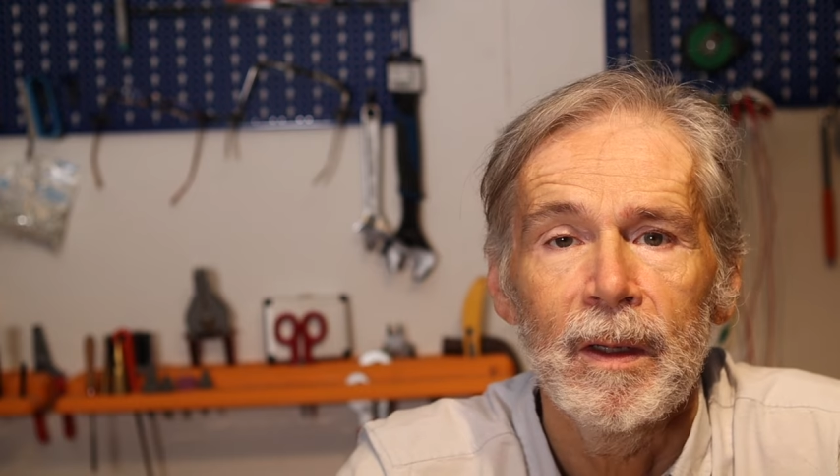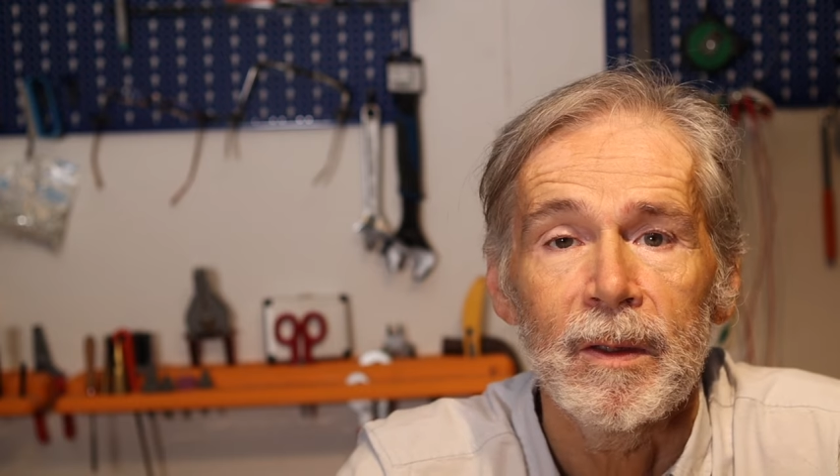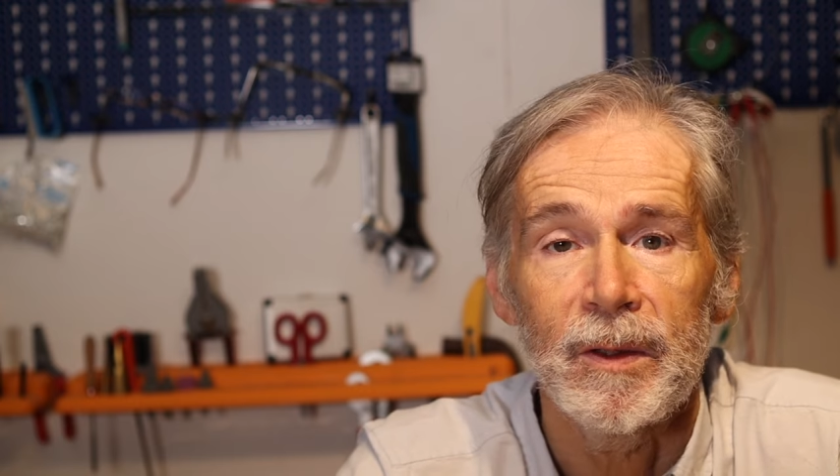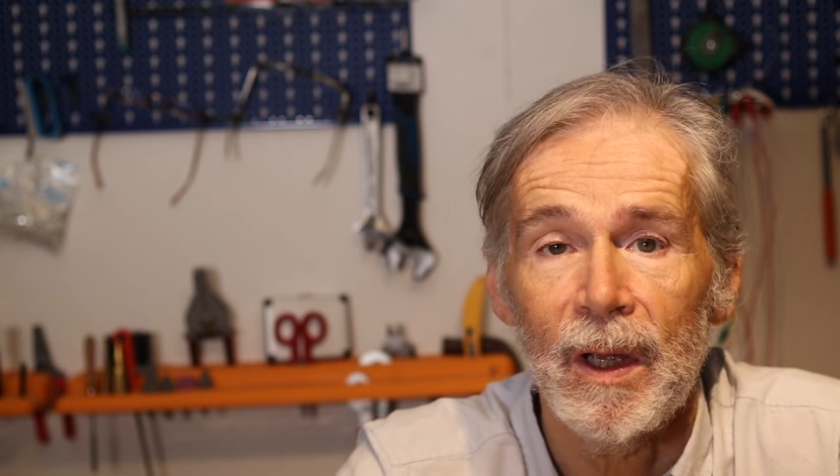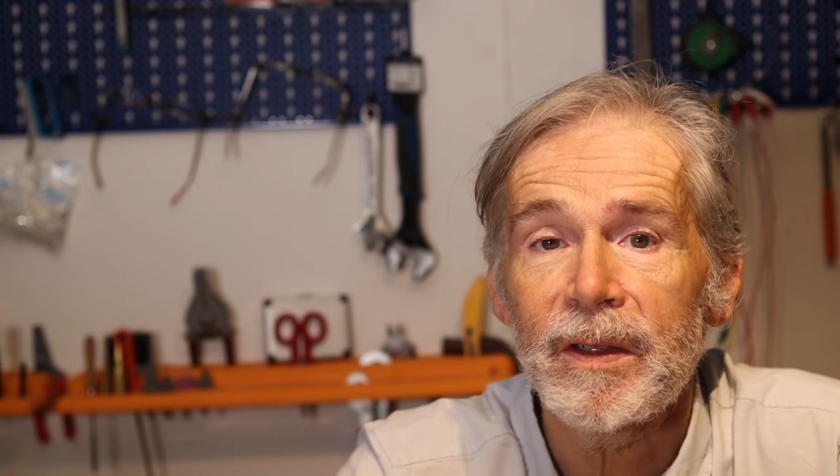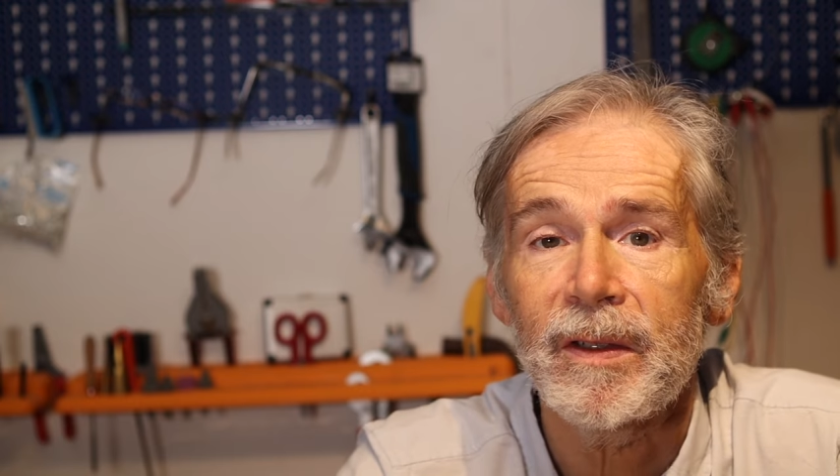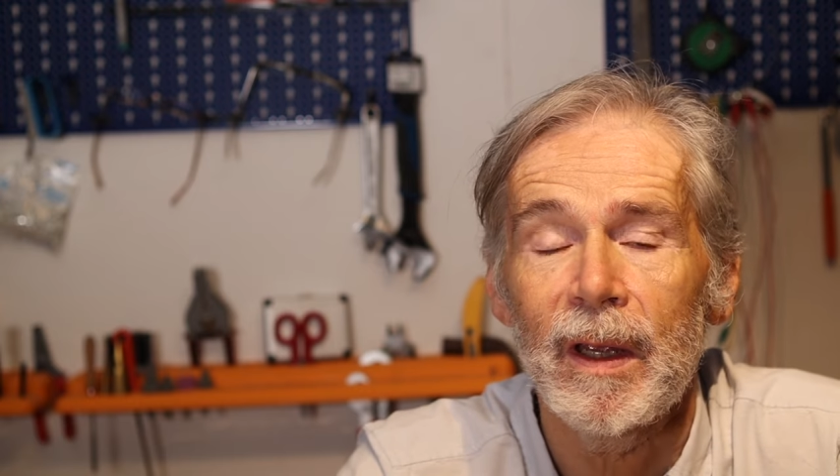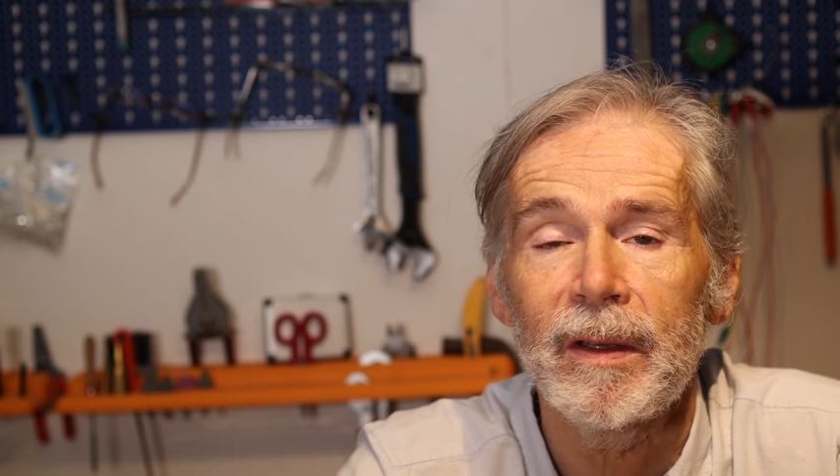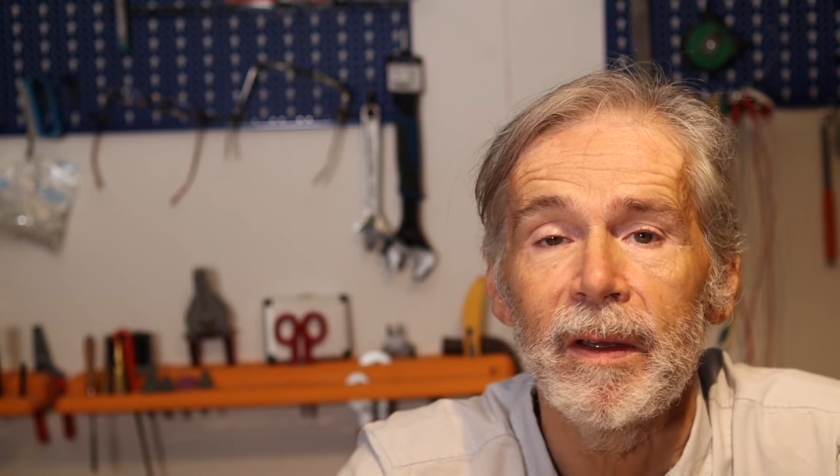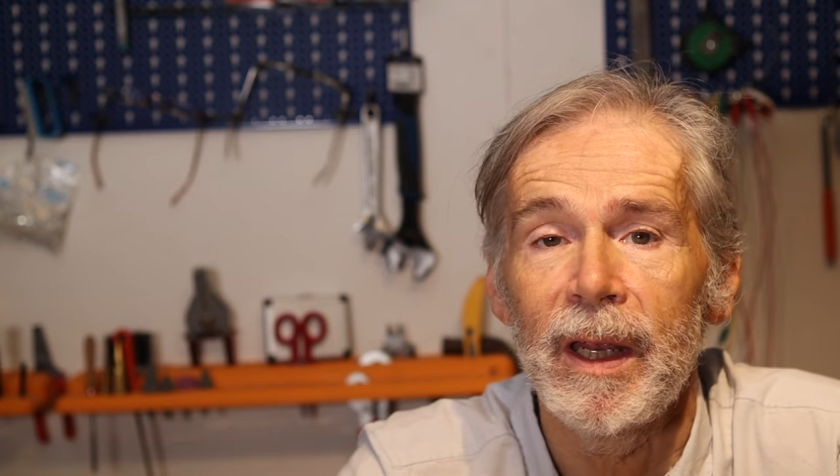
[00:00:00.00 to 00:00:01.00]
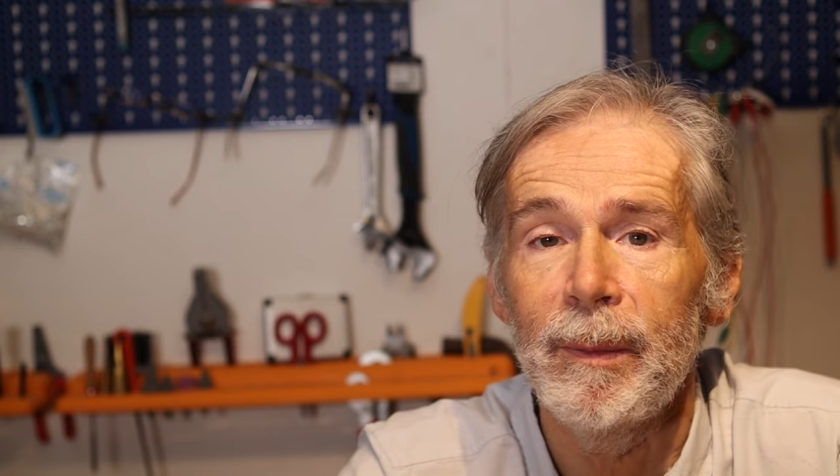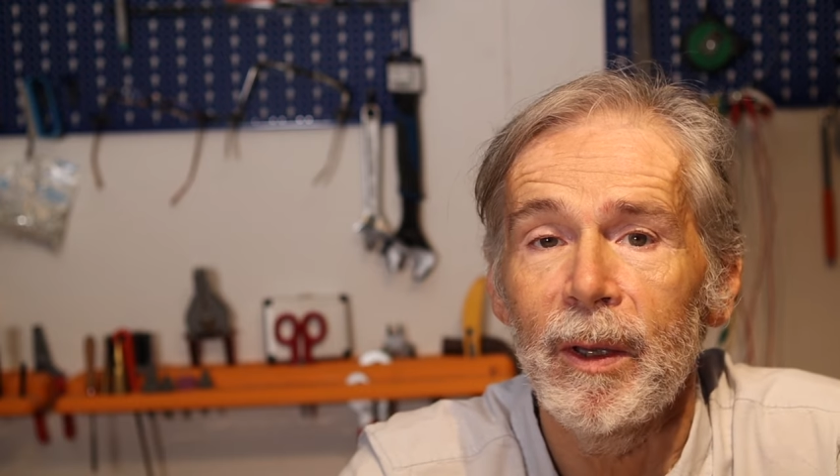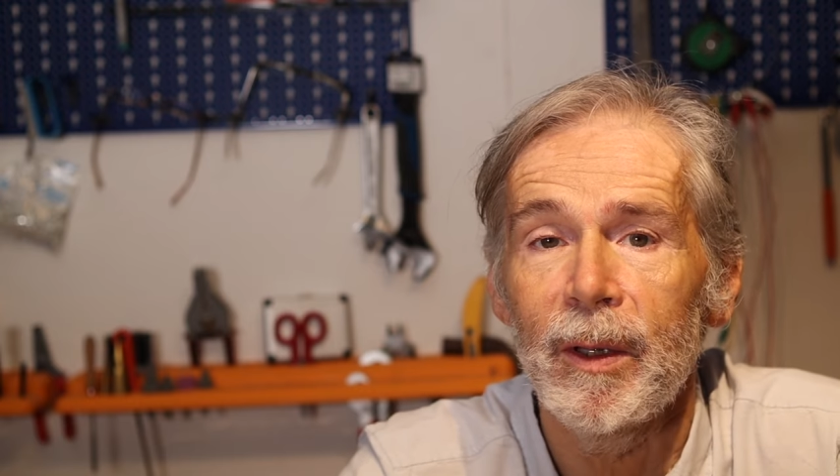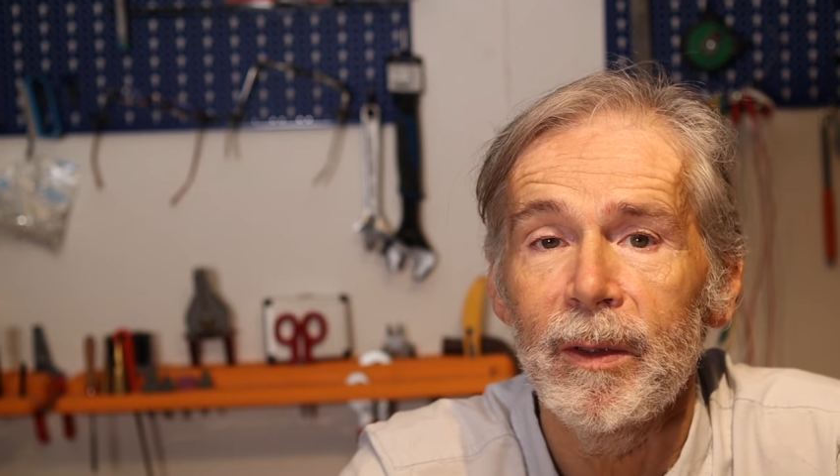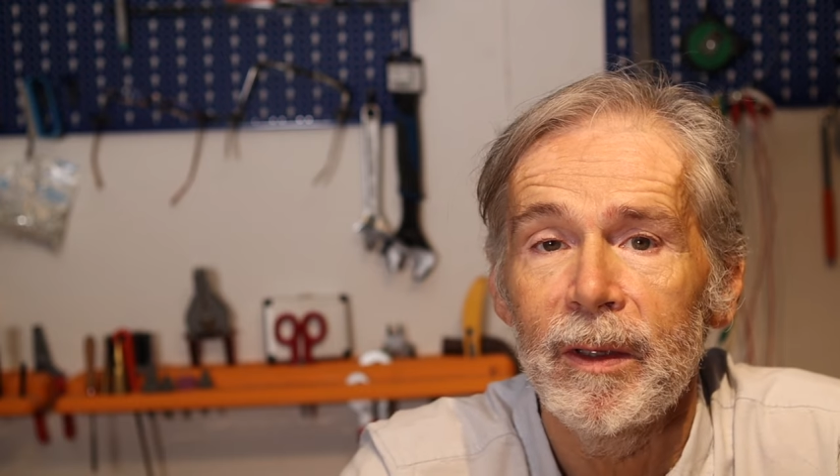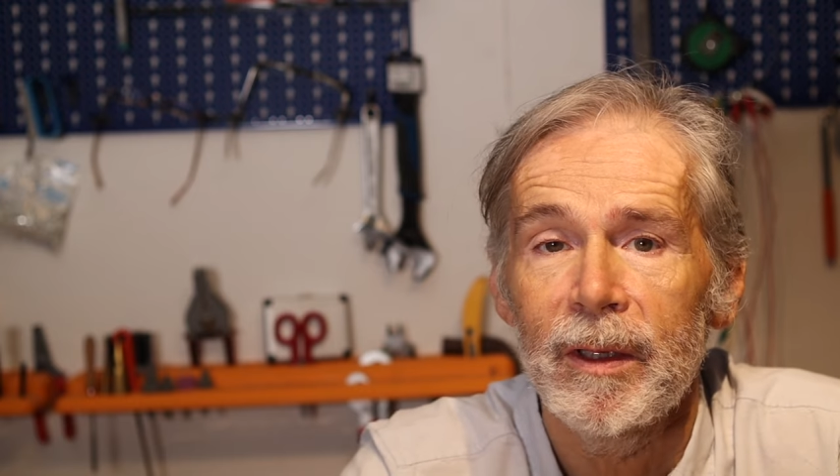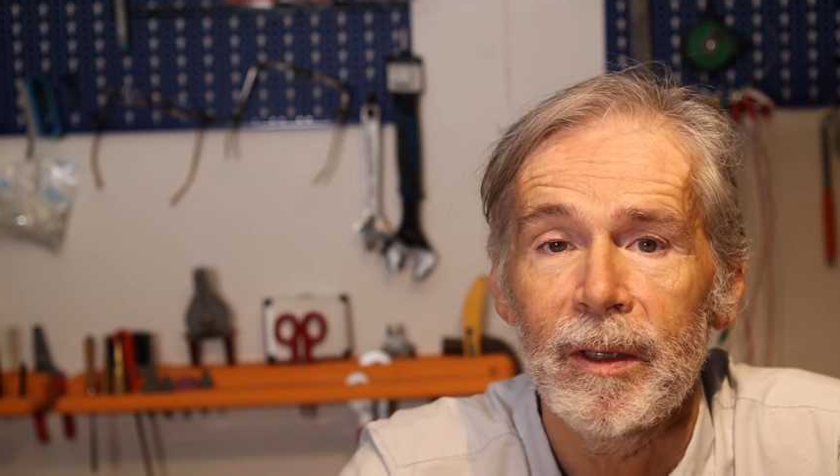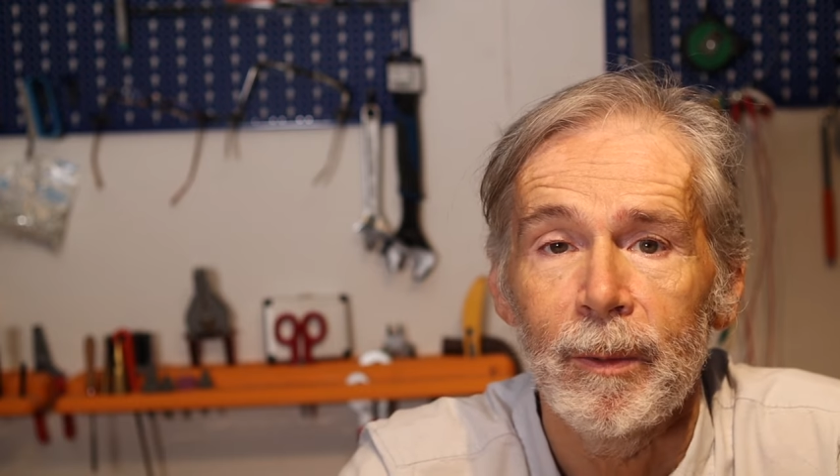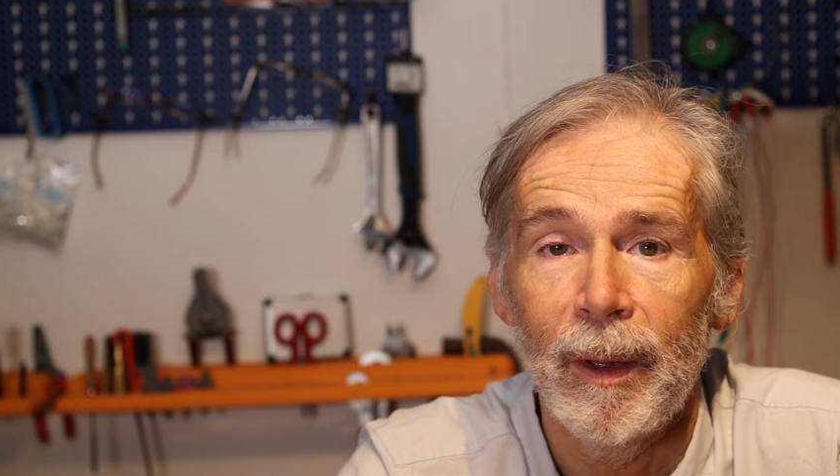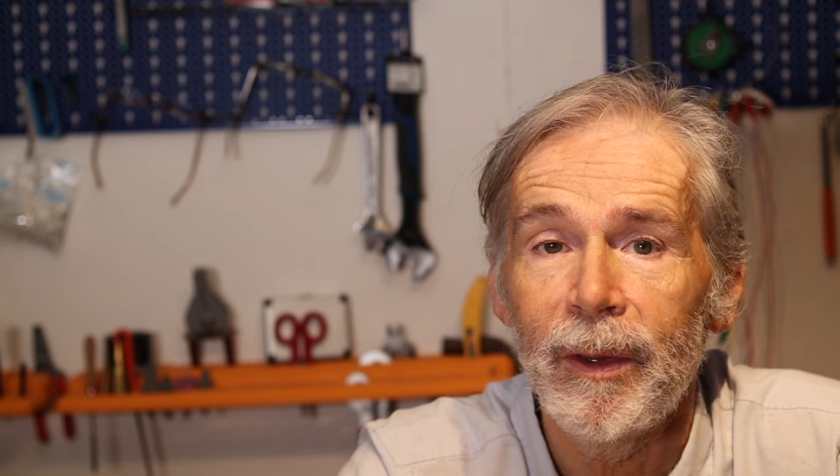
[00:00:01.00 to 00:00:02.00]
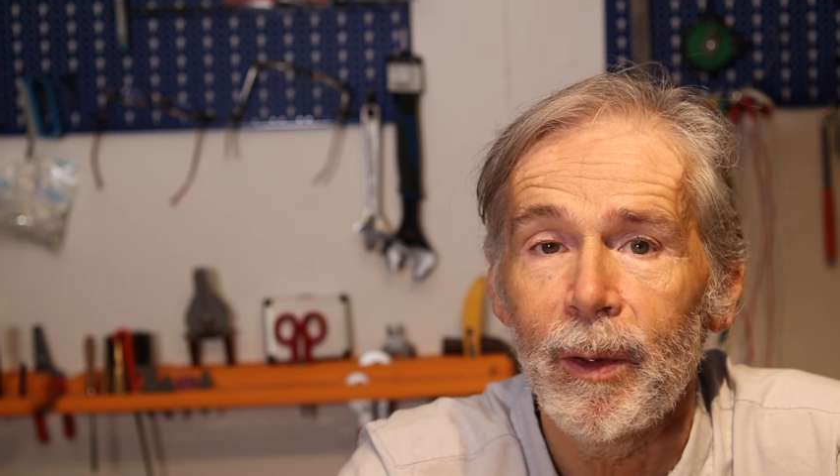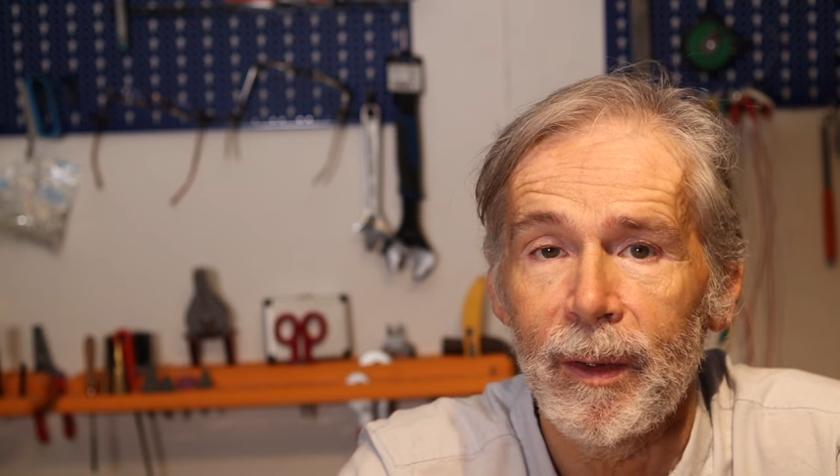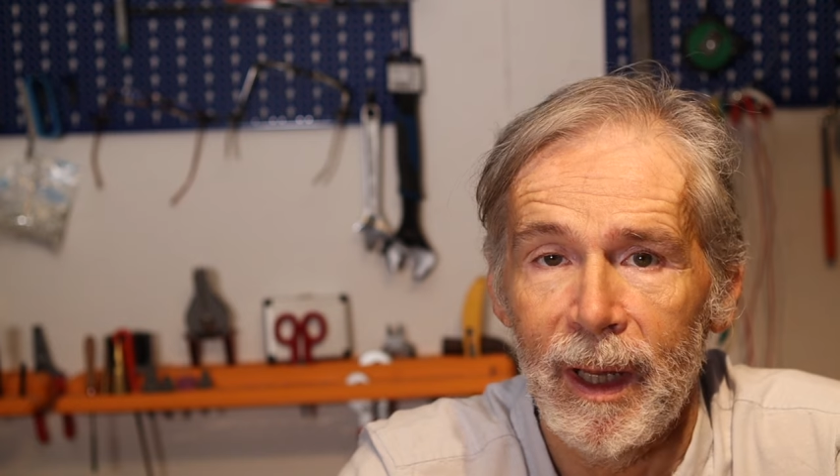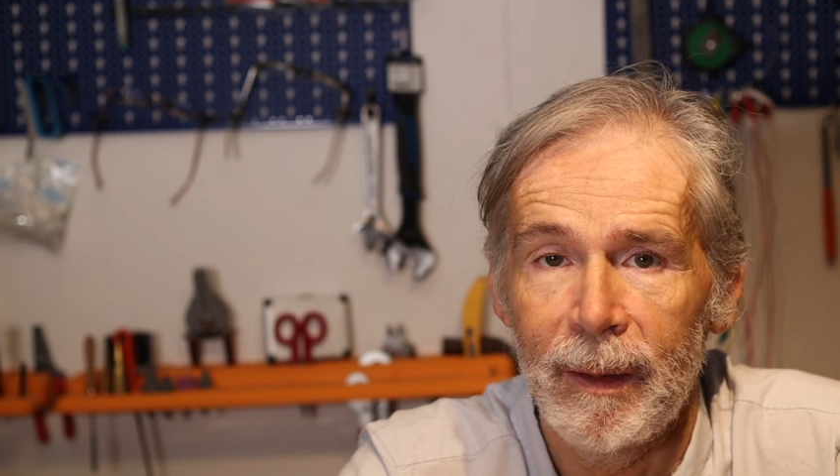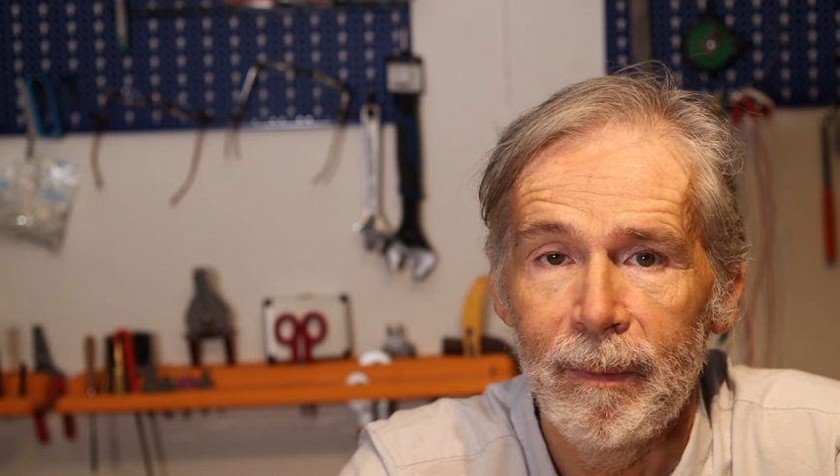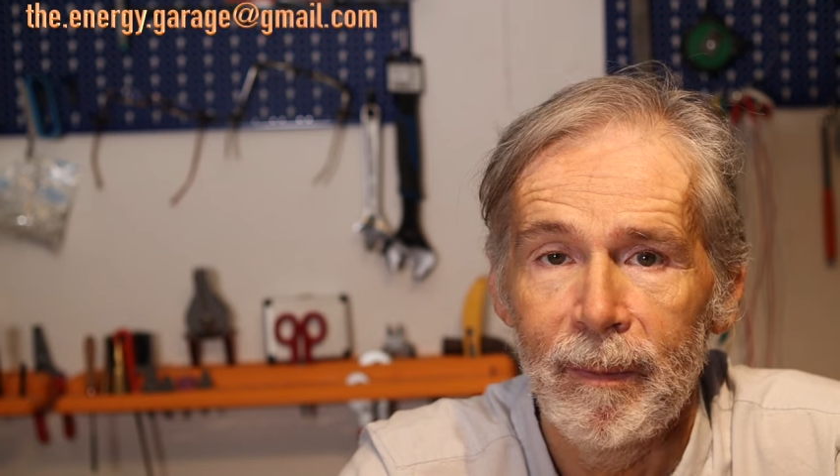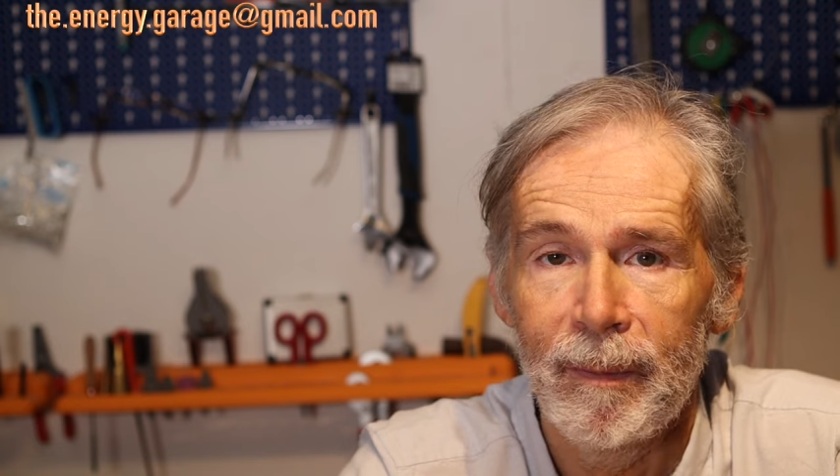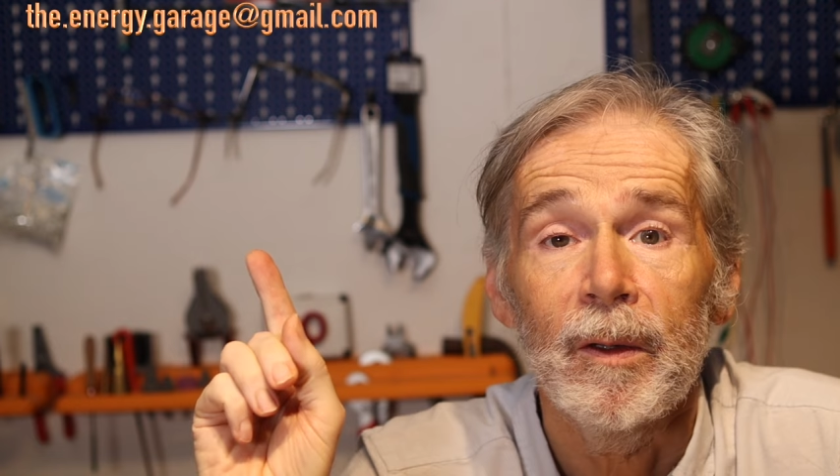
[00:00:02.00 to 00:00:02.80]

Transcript: just send an email with your name